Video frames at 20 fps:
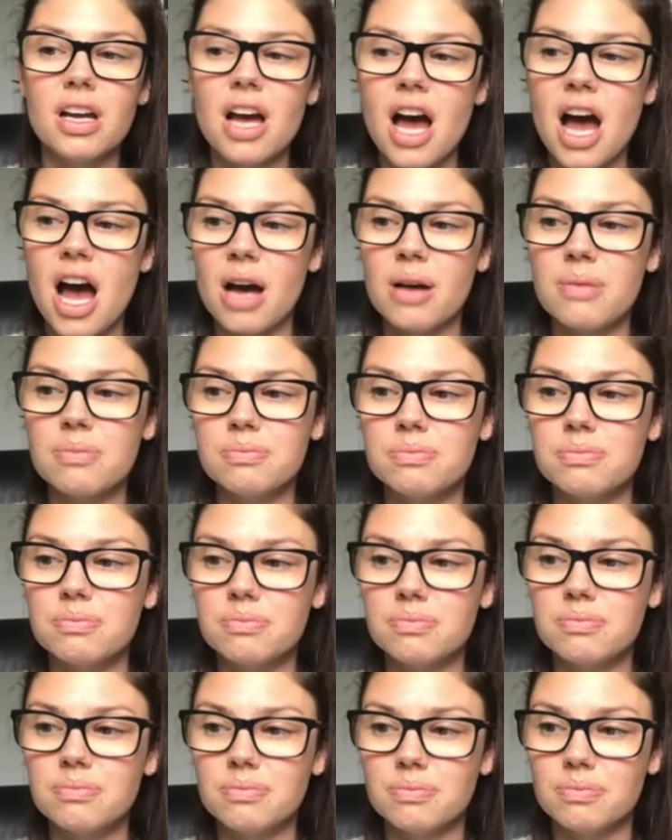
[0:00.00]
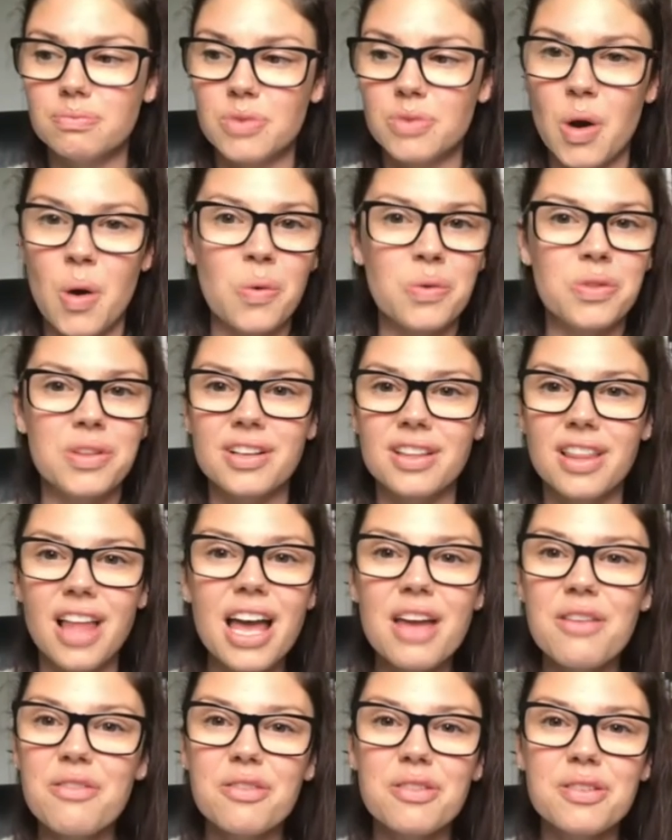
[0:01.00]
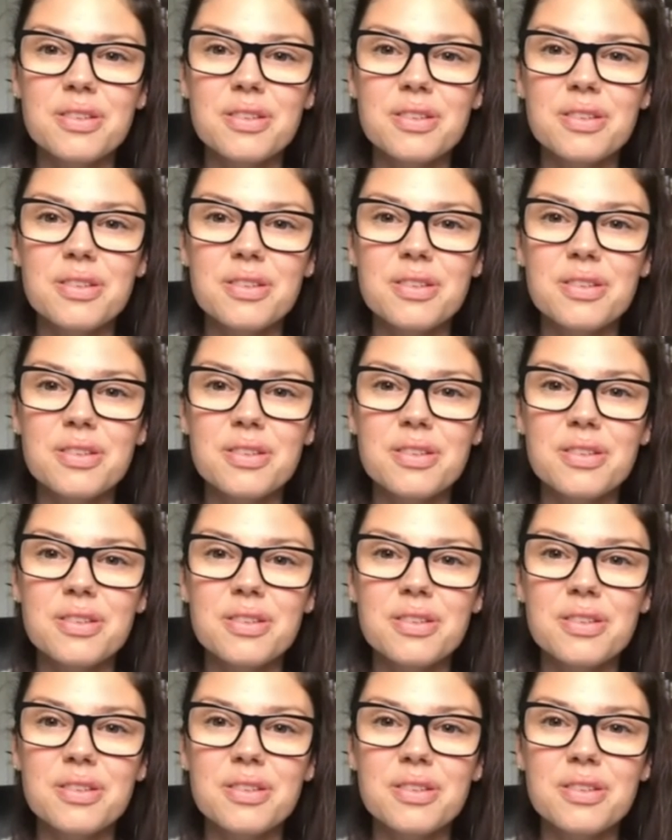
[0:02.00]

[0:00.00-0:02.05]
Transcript: own their life.